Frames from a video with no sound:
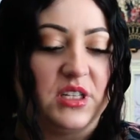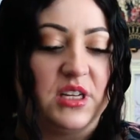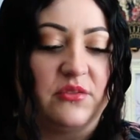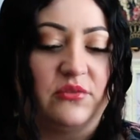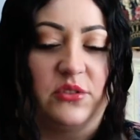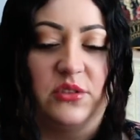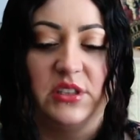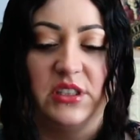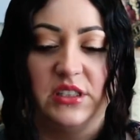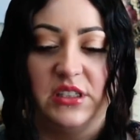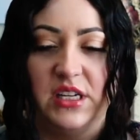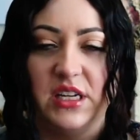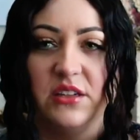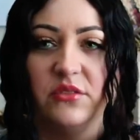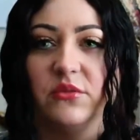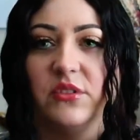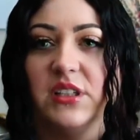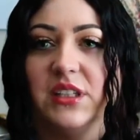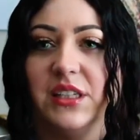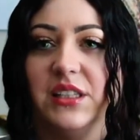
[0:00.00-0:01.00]
level,
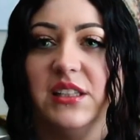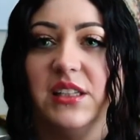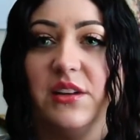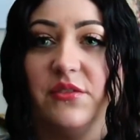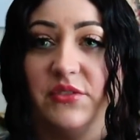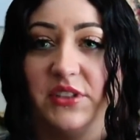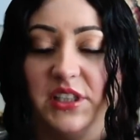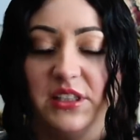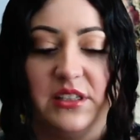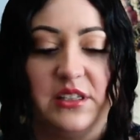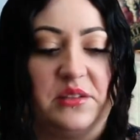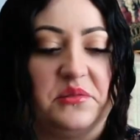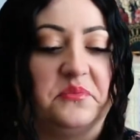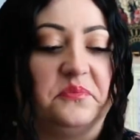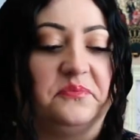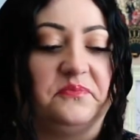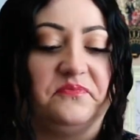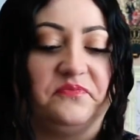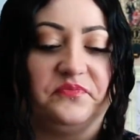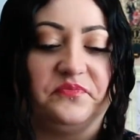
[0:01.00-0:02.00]
and really loving
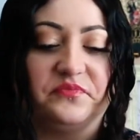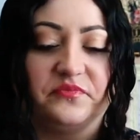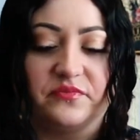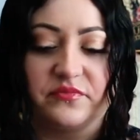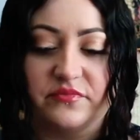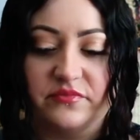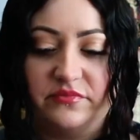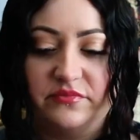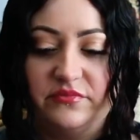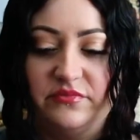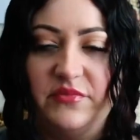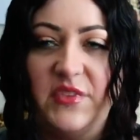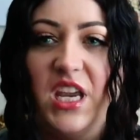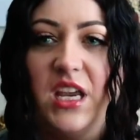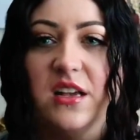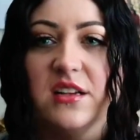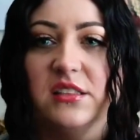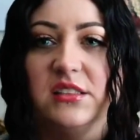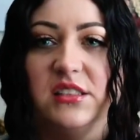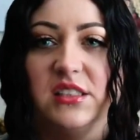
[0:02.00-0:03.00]
them
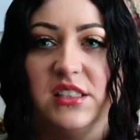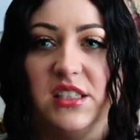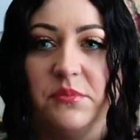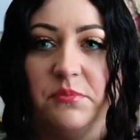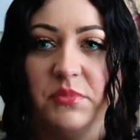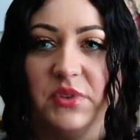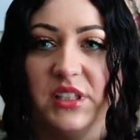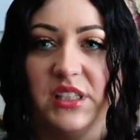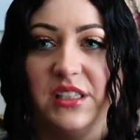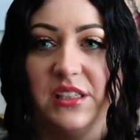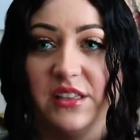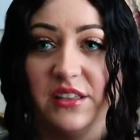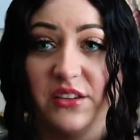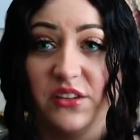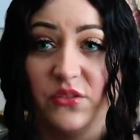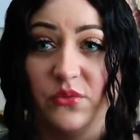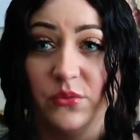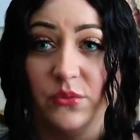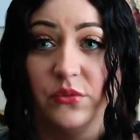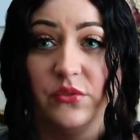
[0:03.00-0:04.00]
deeply
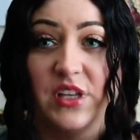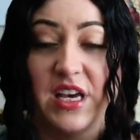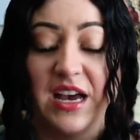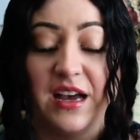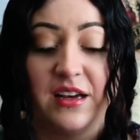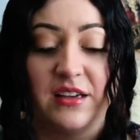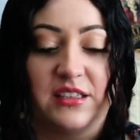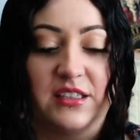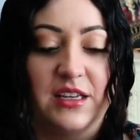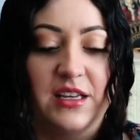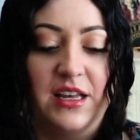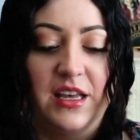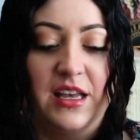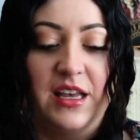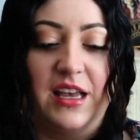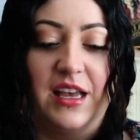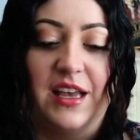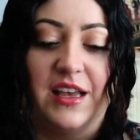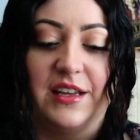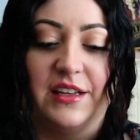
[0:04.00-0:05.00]
through that.
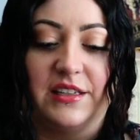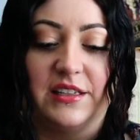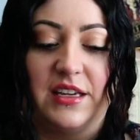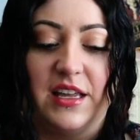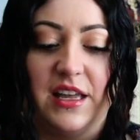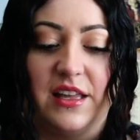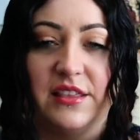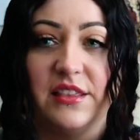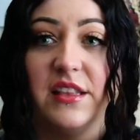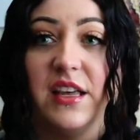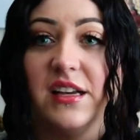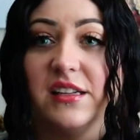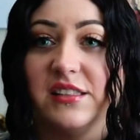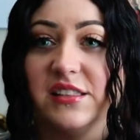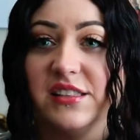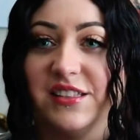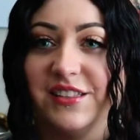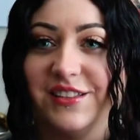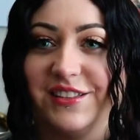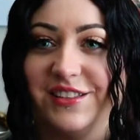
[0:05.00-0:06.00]
And
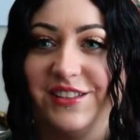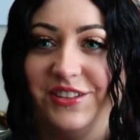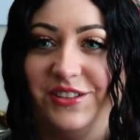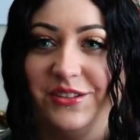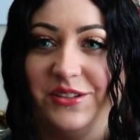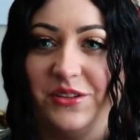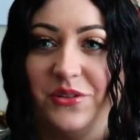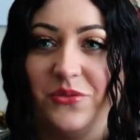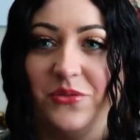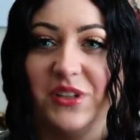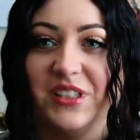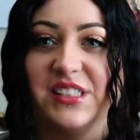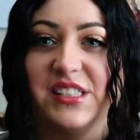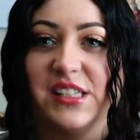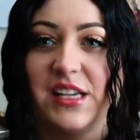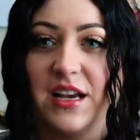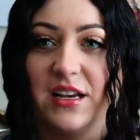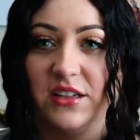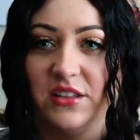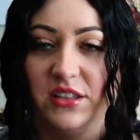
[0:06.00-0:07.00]
that's, you know,
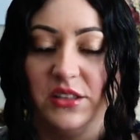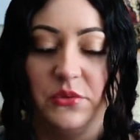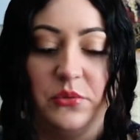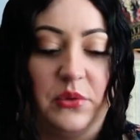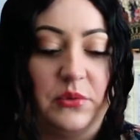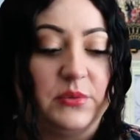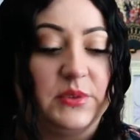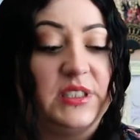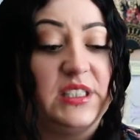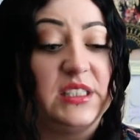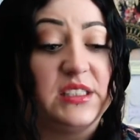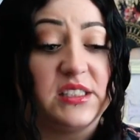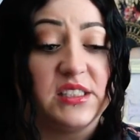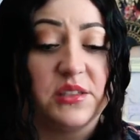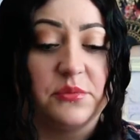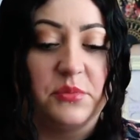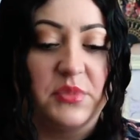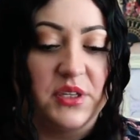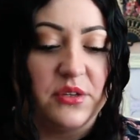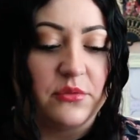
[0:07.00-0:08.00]
exactly where we need
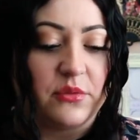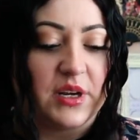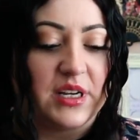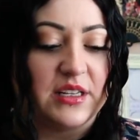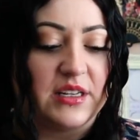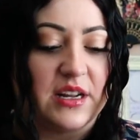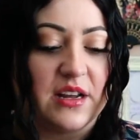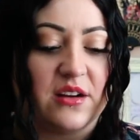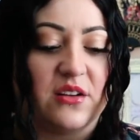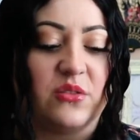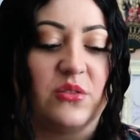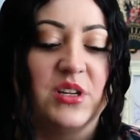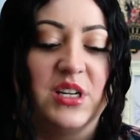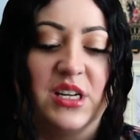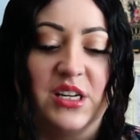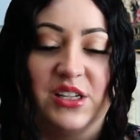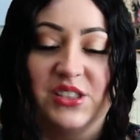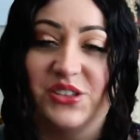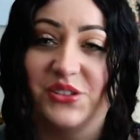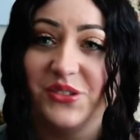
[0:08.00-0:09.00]
to be right now.
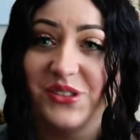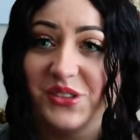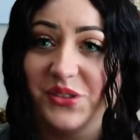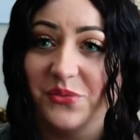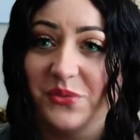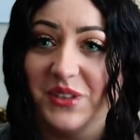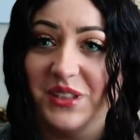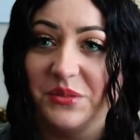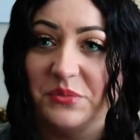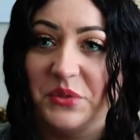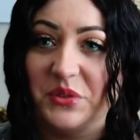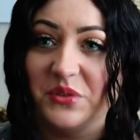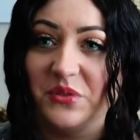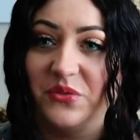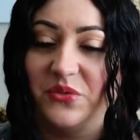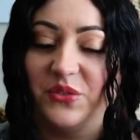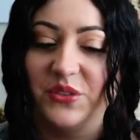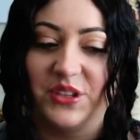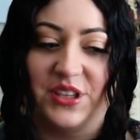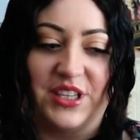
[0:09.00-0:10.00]
So it's a really
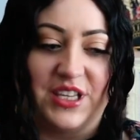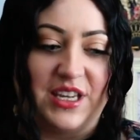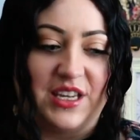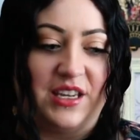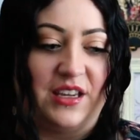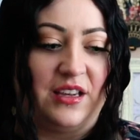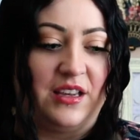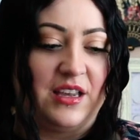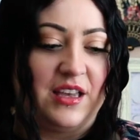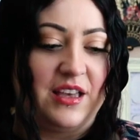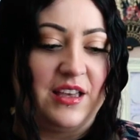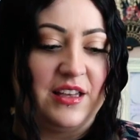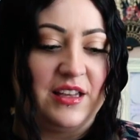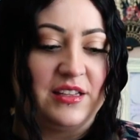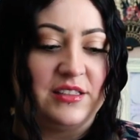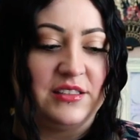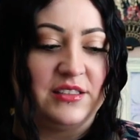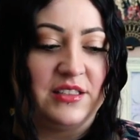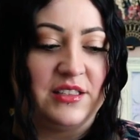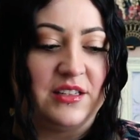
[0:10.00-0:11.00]
beautiful thing.
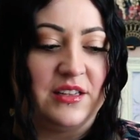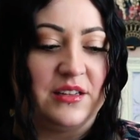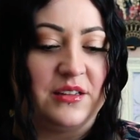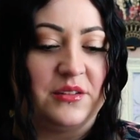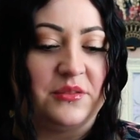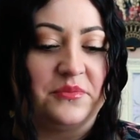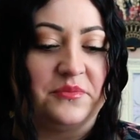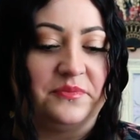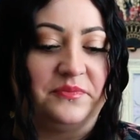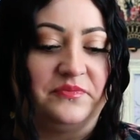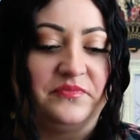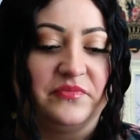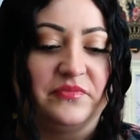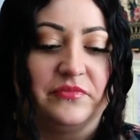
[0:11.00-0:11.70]
And,